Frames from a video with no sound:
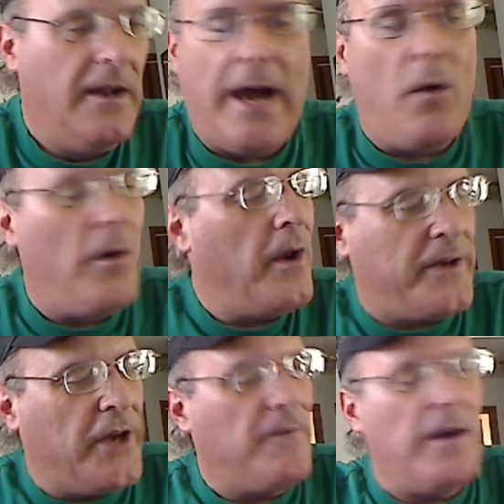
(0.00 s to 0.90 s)
I don't, I don't
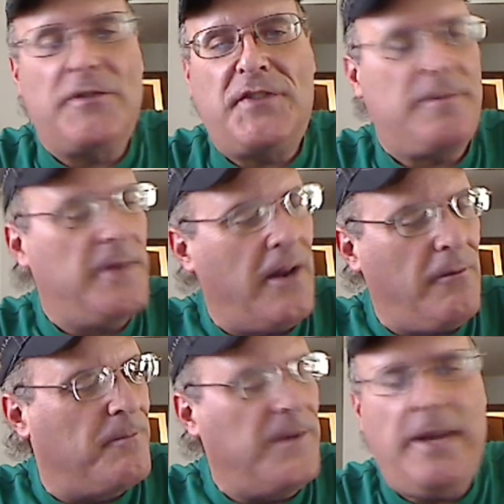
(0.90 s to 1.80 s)
care if he ever sends me. I
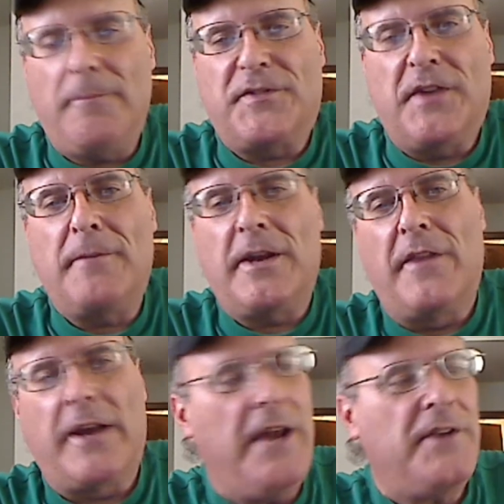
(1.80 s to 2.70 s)
don't need him to send me
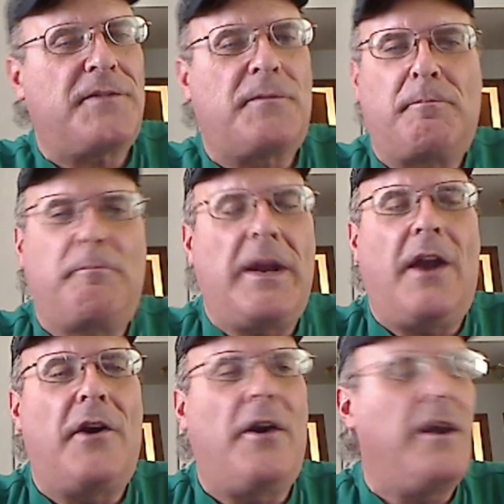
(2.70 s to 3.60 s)
anything. I just bid
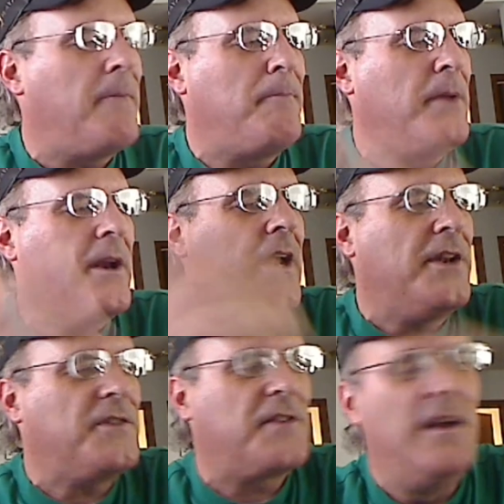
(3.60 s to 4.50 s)
on, or not bid on, I
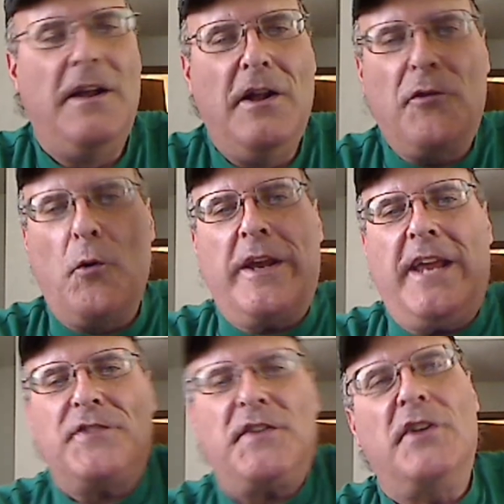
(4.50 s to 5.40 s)
just threw a
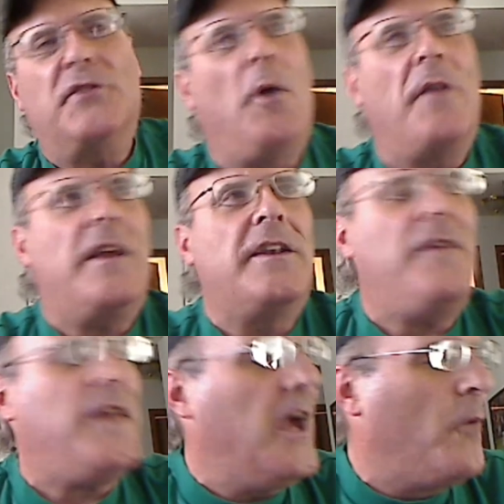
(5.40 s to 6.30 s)
guess into this one thing, didn't
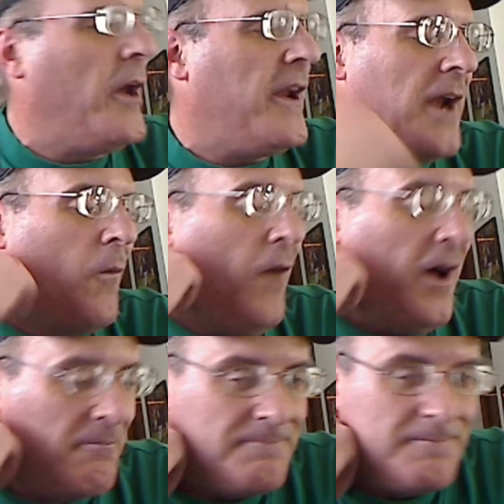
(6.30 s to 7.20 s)
think I'd win, and I
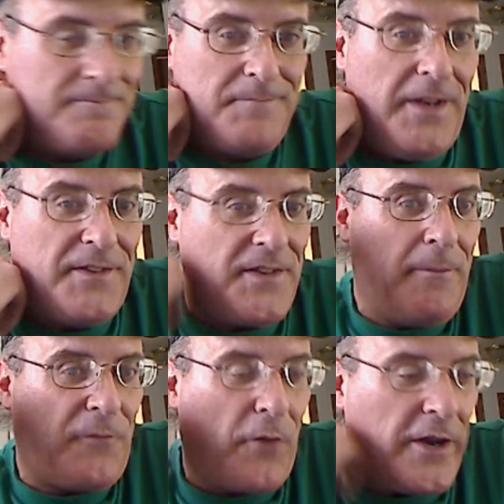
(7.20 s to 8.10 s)
won. Then he sent
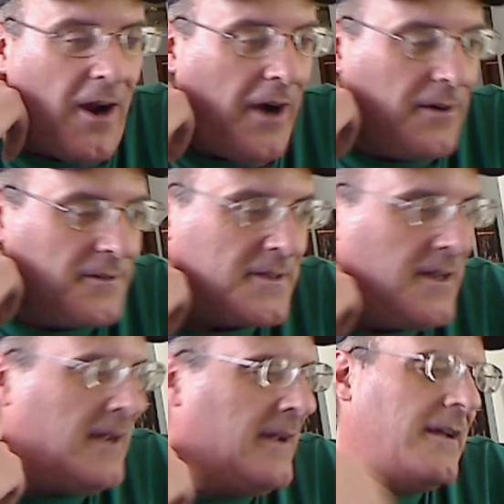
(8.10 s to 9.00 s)
me free cards.
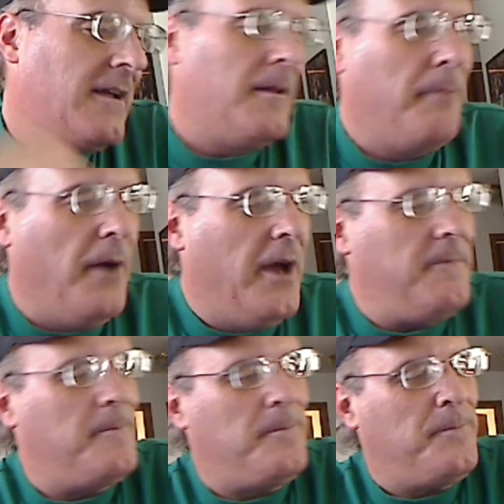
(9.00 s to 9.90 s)

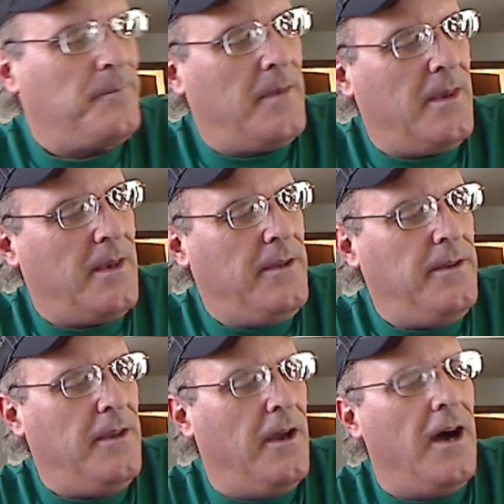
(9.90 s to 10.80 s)
But,
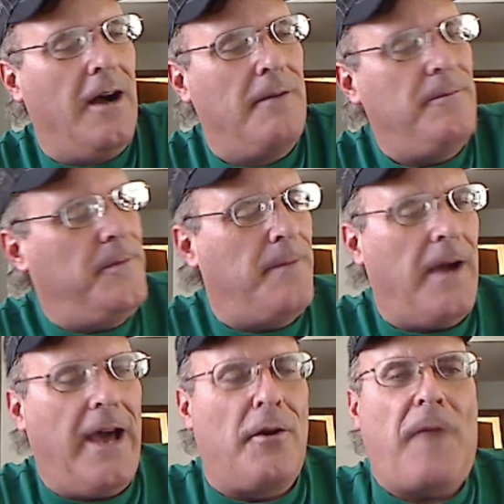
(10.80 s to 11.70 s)
uh,
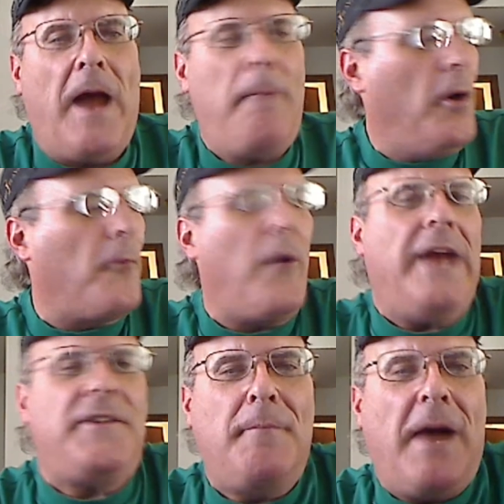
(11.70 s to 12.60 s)
I don't know, if I put
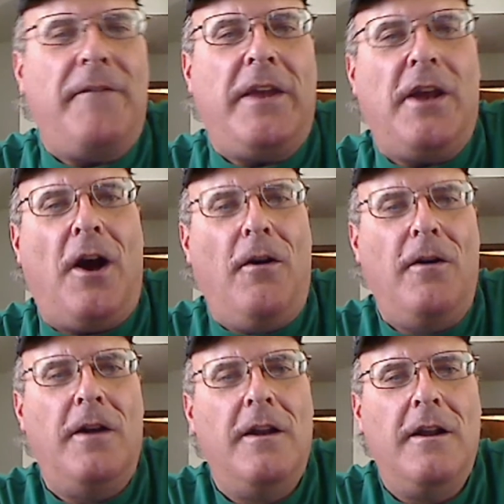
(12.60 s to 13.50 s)
rant in my
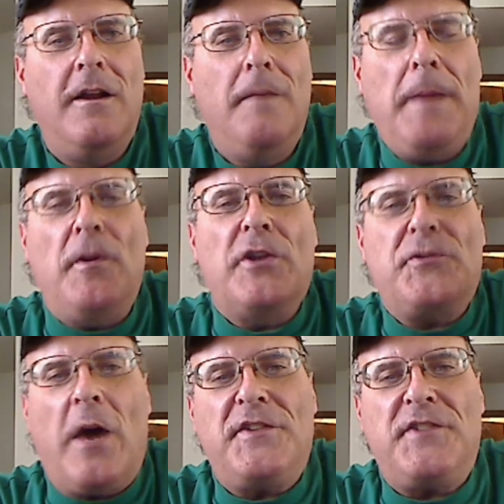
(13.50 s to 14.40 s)
video, people just
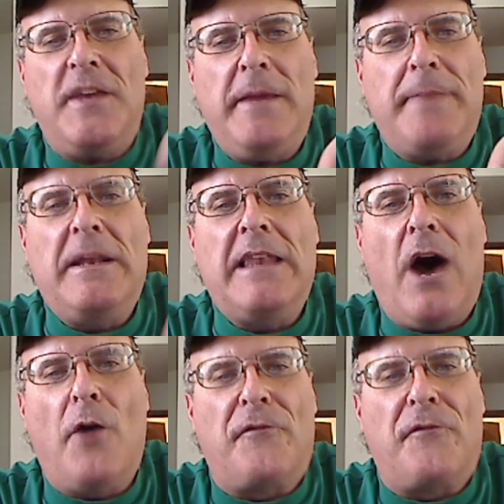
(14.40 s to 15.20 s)
want to see me be loud and